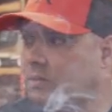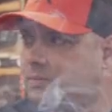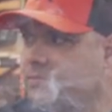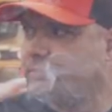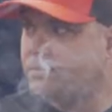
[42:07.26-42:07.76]

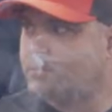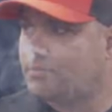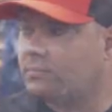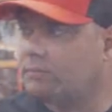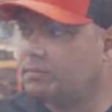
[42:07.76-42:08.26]

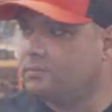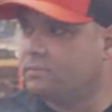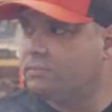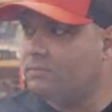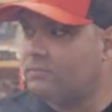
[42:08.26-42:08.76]

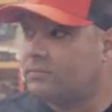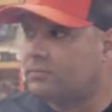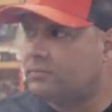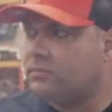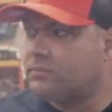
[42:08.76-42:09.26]

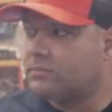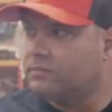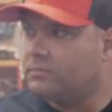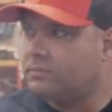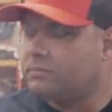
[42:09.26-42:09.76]

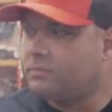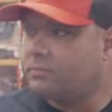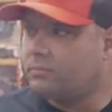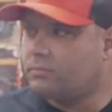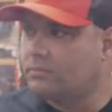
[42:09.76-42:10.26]

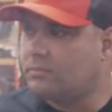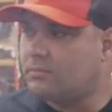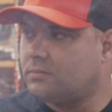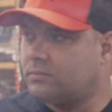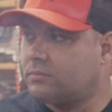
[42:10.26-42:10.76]

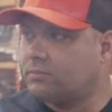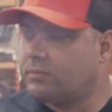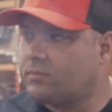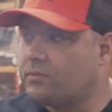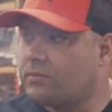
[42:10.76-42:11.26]

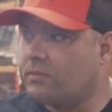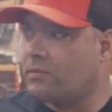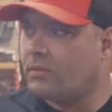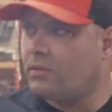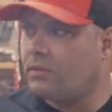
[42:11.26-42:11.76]

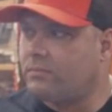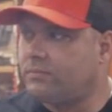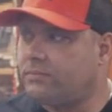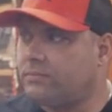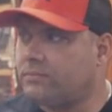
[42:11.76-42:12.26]

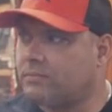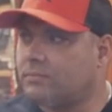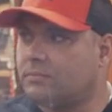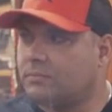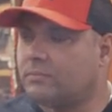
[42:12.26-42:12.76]

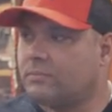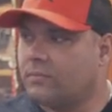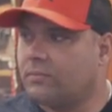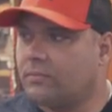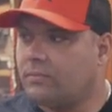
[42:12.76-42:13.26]

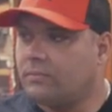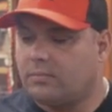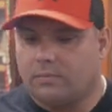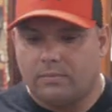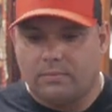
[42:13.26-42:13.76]

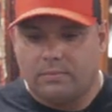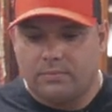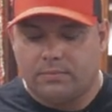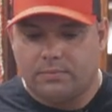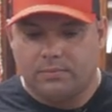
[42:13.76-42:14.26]

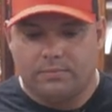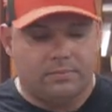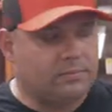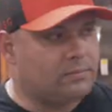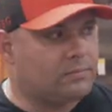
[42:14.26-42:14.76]

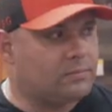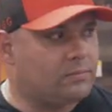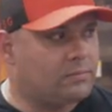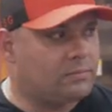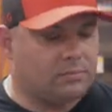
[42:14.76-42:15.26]
The person shown says nothing.